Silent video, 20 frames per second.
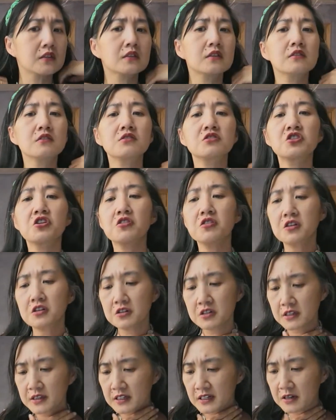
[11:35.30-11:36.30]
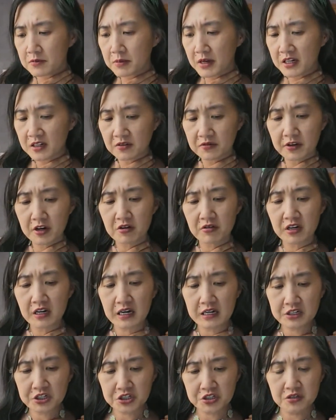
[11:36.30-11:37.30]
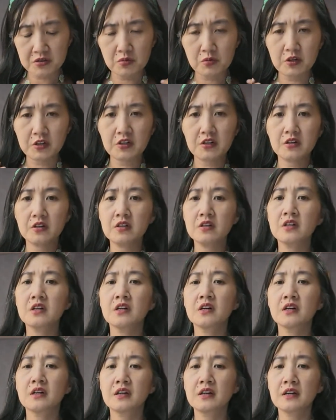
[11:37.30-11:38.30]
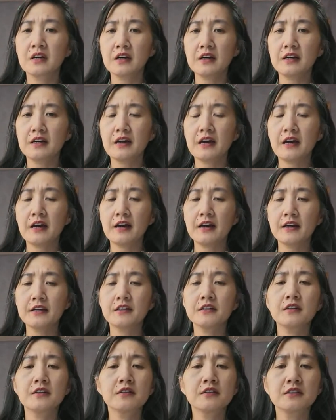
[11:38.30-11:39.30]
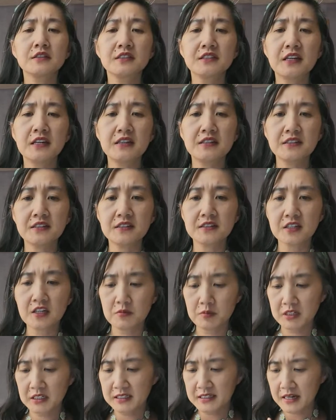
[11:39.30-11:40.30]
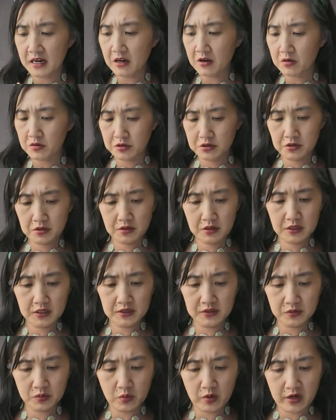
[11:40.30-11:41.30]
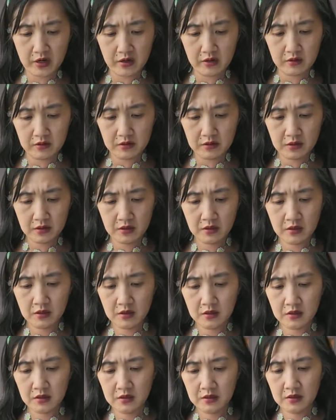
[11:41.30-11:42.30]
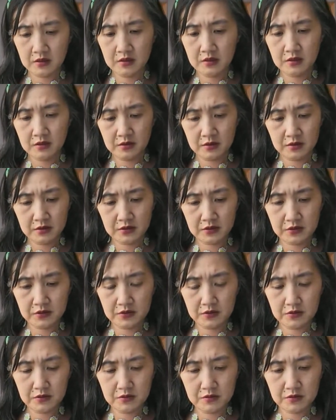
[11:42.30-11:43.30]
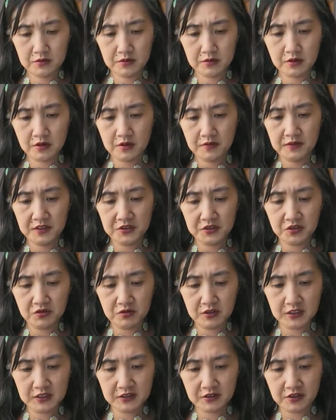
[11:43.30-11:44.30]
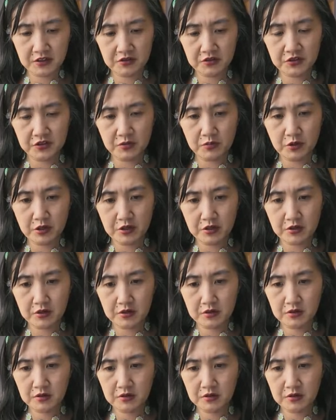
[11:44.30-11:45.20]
It was choker, and then I made a variation where I had daisies coming down as well. So all of these units are here somewhere.